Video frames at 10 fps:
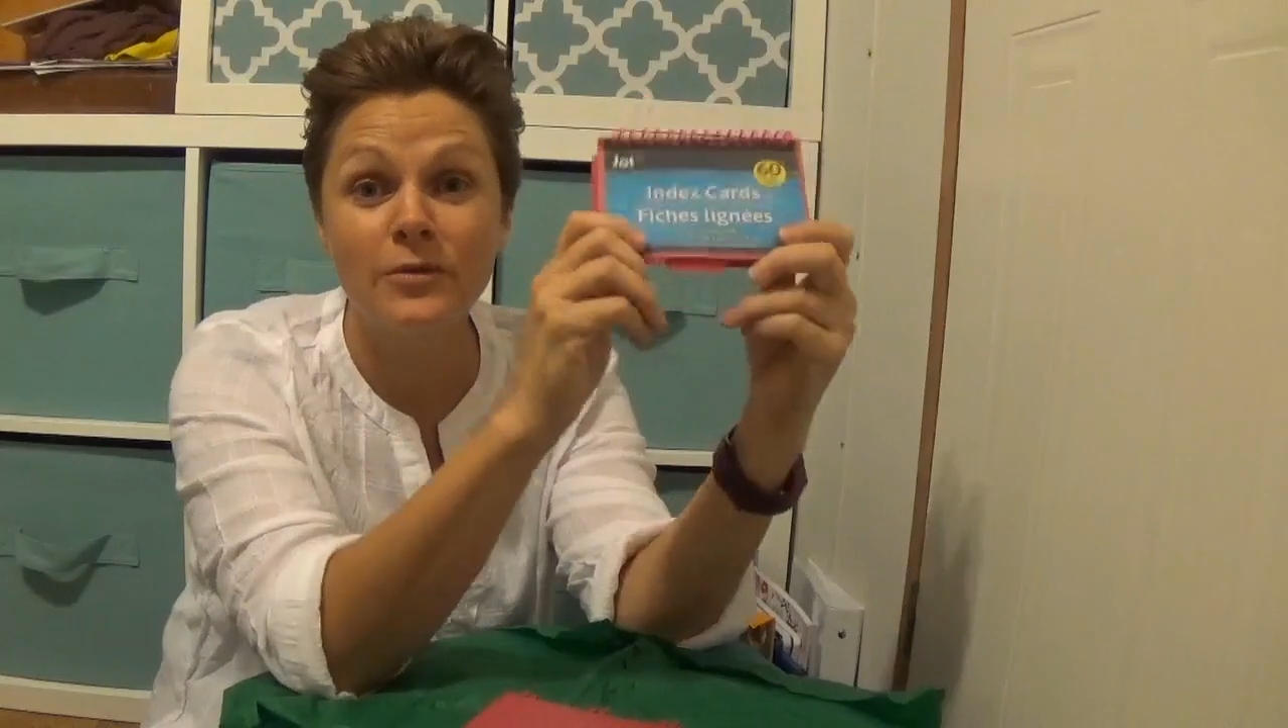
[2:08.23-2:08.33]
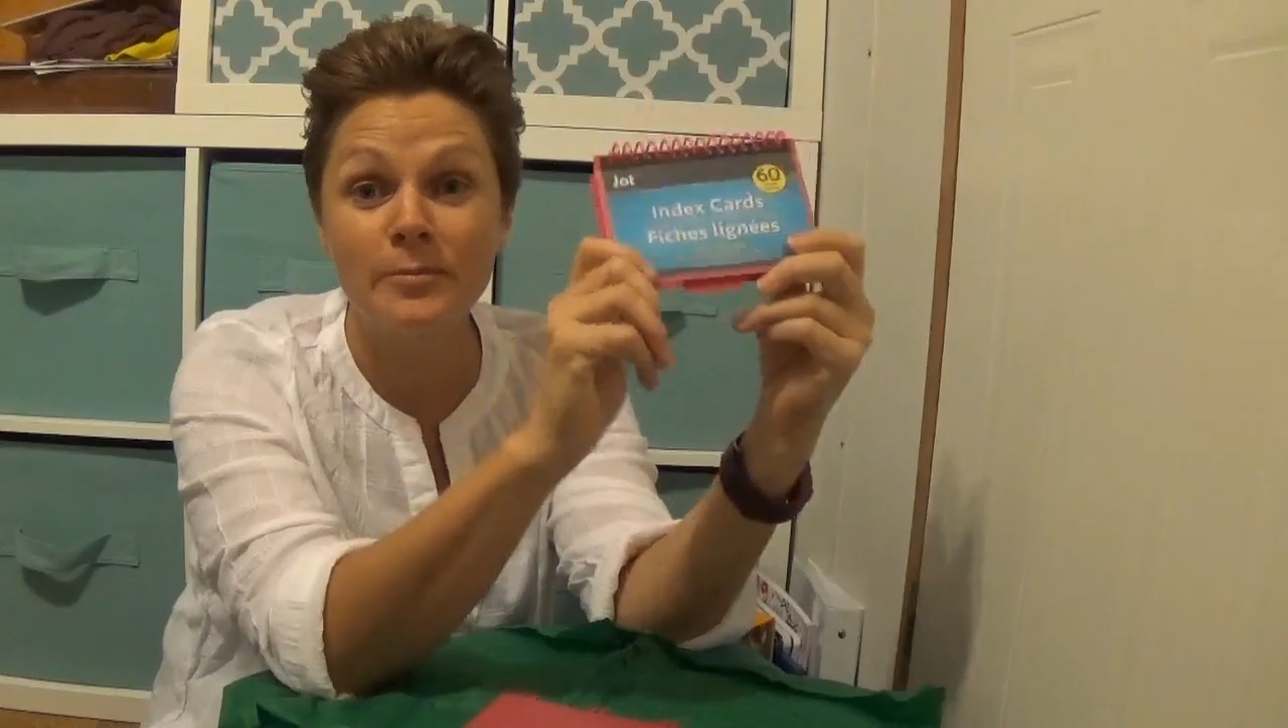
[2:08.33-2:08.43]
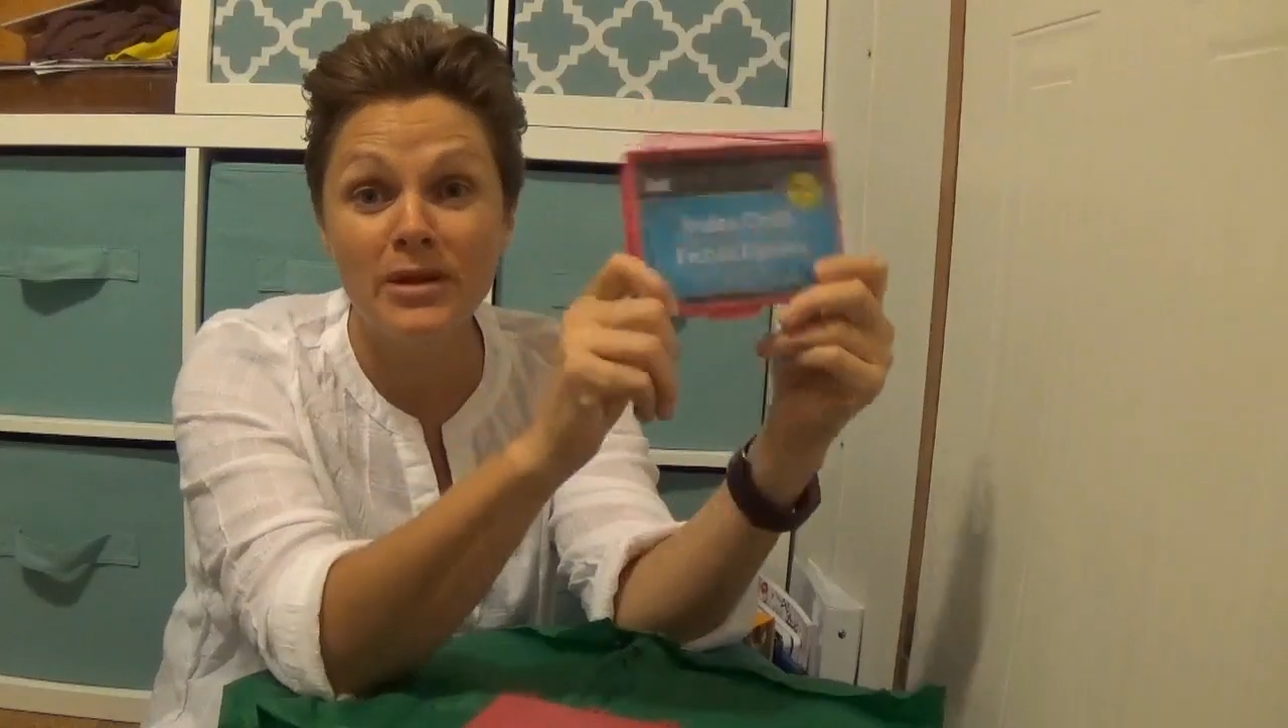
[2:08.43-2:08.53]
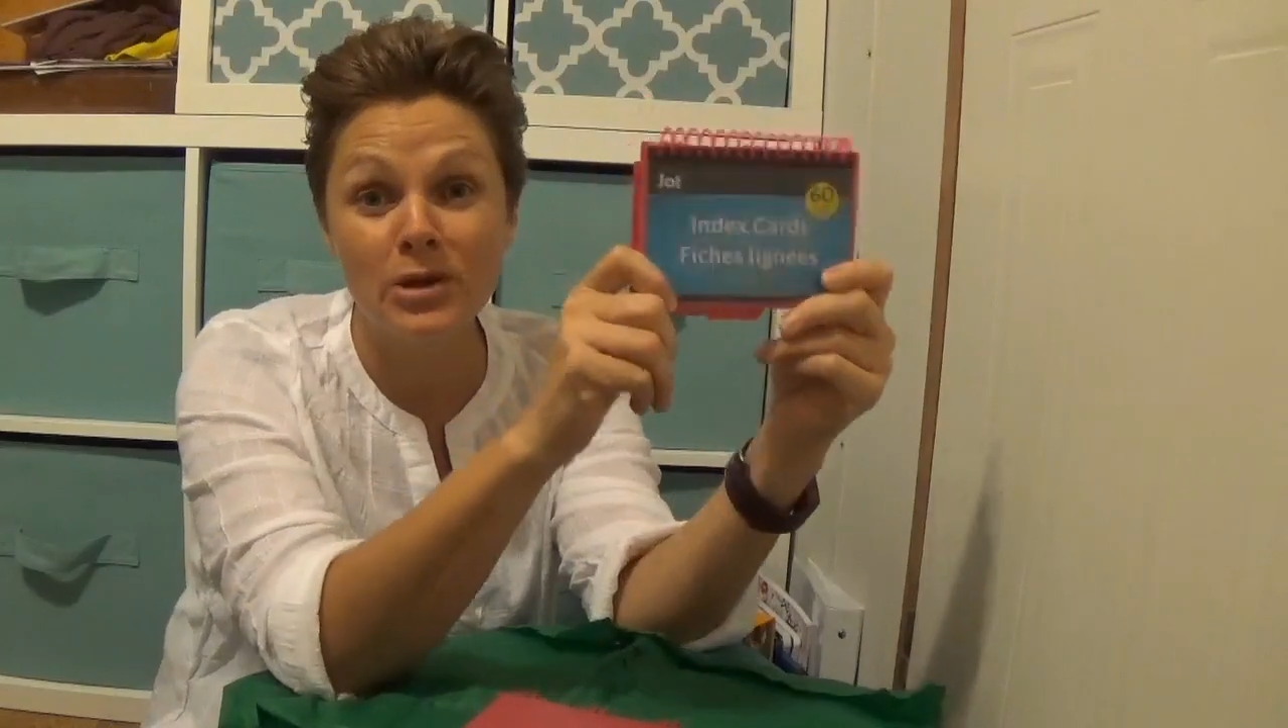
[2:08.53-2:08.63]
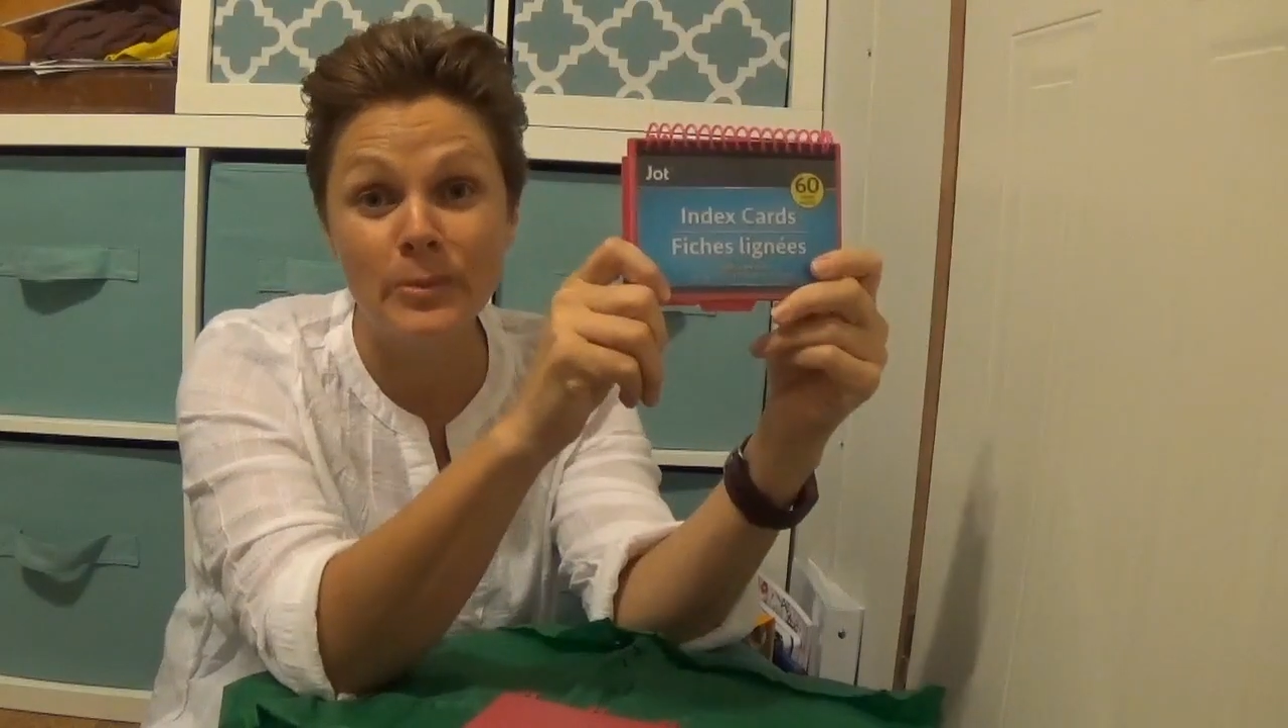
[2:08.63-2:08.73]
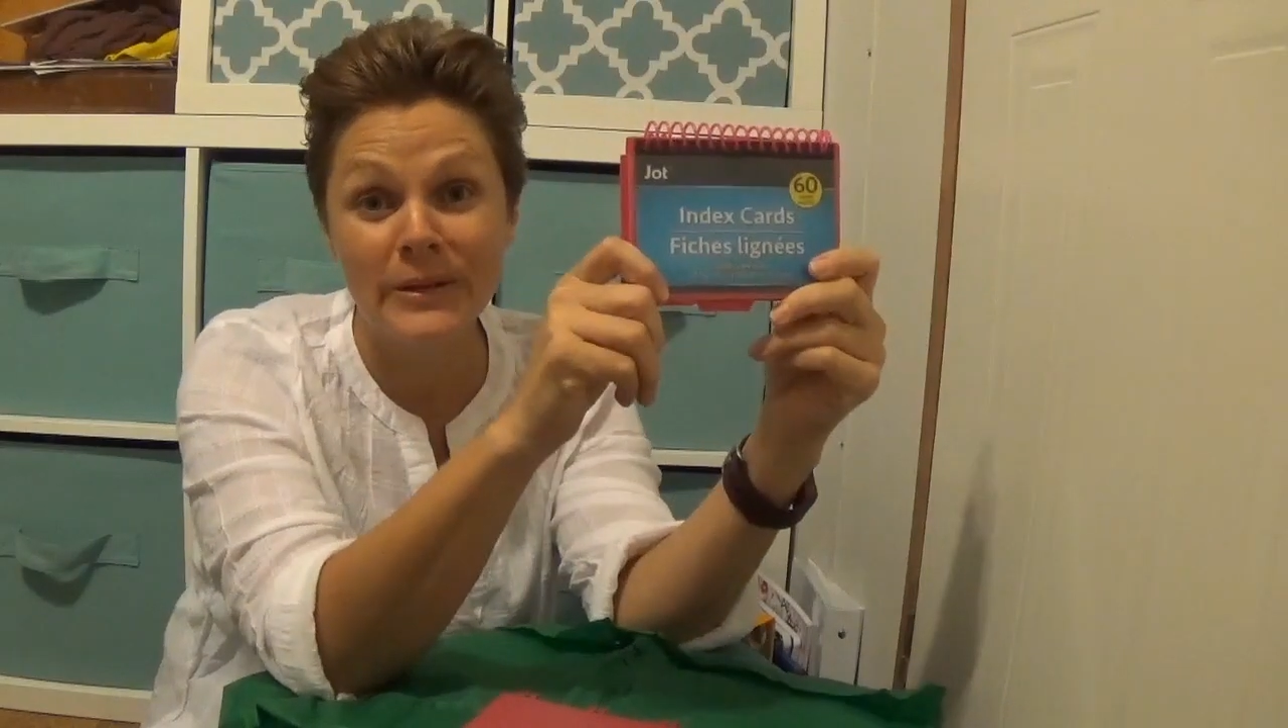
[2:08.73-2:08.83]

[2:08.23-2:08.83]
meal